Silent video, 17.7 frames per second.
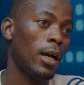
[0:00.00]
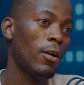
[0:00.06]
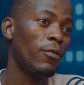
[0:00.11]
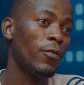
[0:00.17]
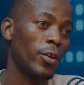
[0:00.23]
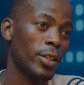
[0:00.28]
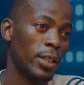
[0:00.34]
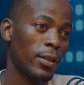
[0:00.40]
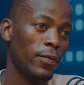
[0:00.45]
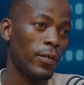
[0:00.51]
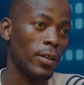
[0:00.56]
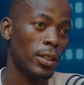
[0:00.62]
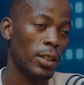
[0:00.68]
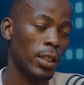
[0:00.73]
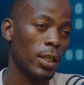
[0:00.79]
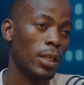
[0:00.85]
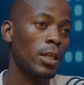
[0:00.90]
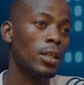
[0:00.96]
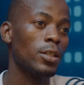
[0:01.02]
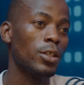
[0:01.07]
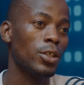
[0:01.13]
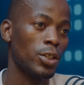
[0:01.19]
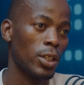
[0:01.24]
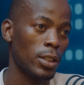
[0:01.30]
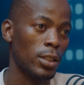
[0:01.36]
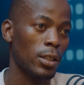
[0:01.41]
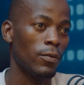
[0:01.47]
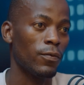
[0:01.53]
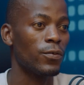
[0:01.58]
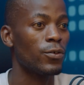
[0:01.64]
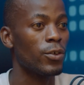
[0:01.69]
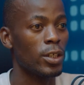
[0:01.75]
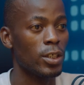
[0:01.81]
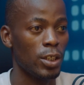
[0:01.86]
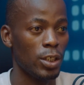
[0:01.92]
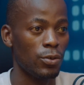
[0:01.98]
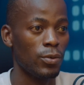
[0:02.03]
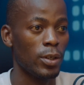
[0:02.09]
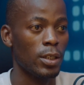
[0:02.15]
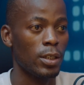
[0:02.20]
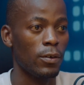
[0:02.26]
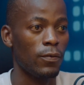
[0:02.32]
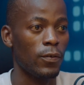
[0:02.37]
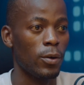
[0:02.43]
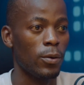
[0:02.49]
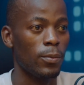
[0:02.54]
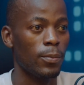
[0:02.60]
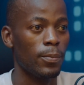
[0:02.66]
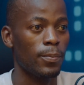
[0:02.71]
40 FinTech Initiative 2024.